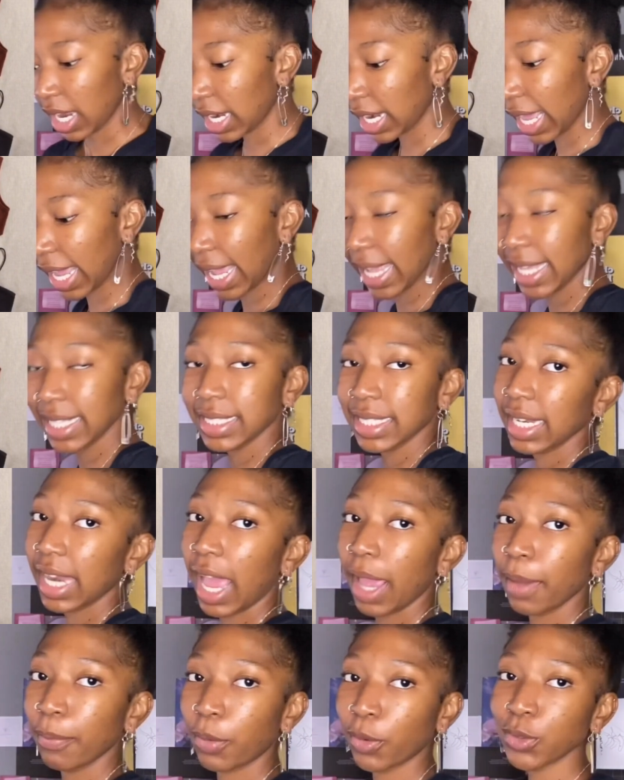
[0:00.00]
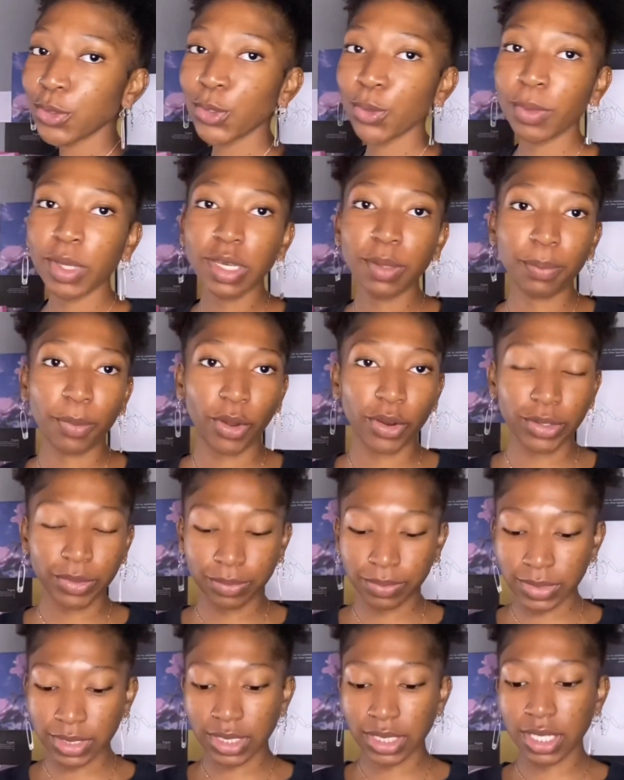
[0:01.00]
Like I said, I bought too many
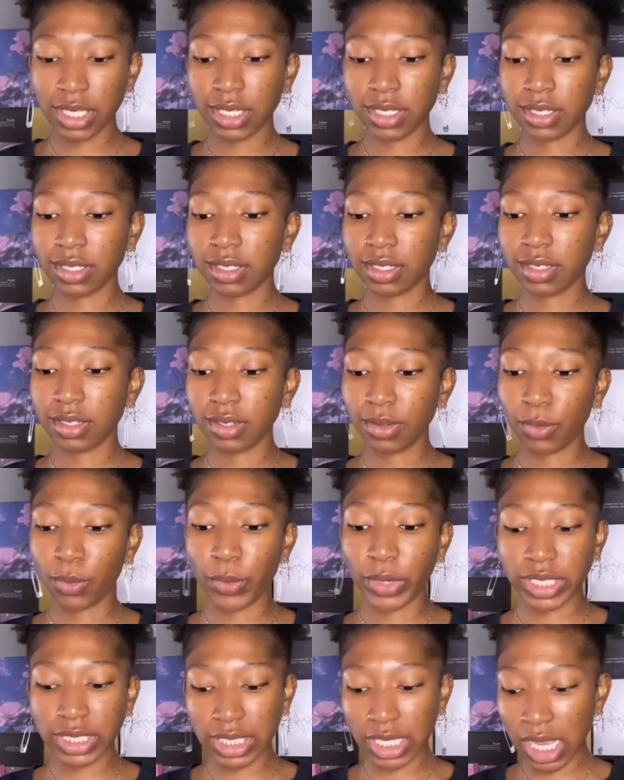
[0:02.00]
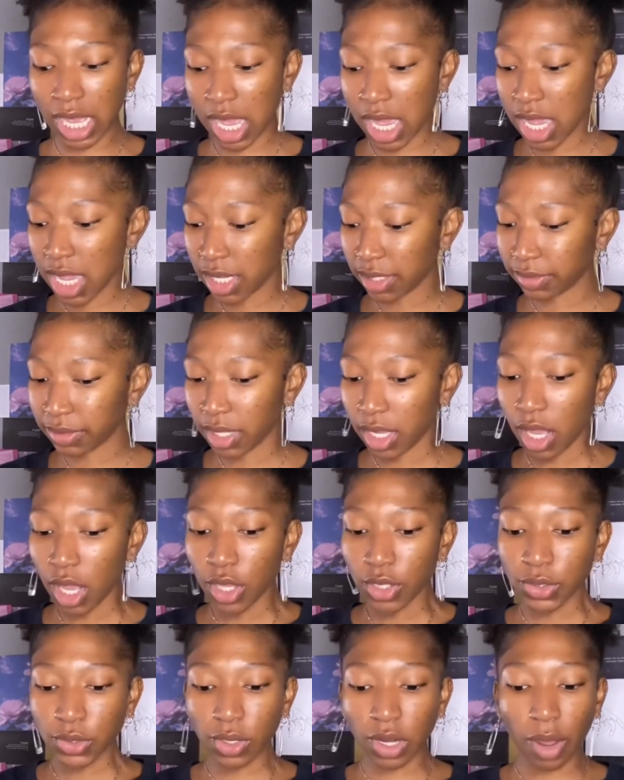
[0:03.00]
bottoms in winter.
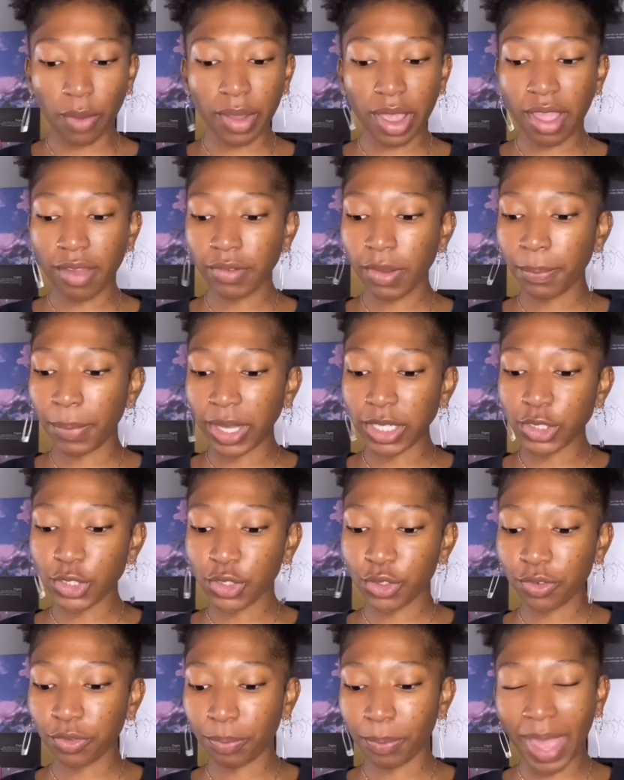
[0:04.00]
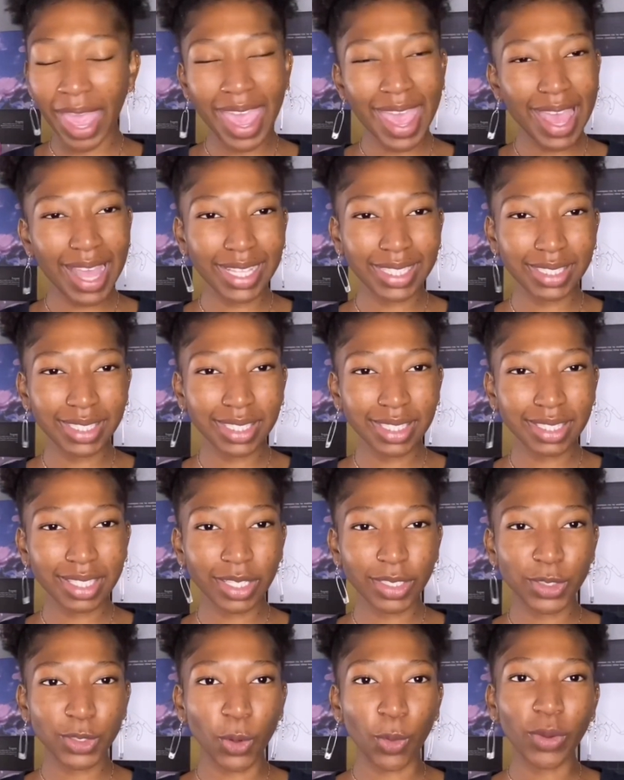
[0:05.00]
So now I have a bunch of pants
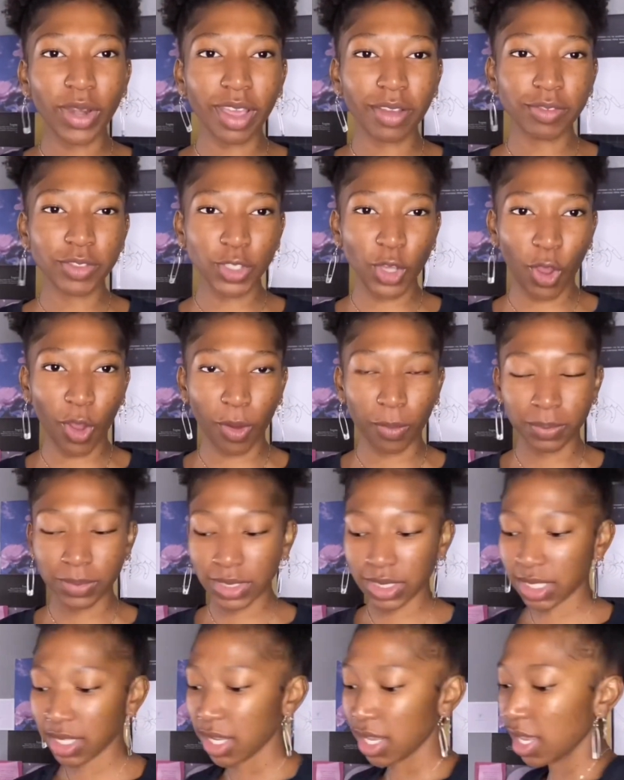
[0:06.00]
that don't have tops.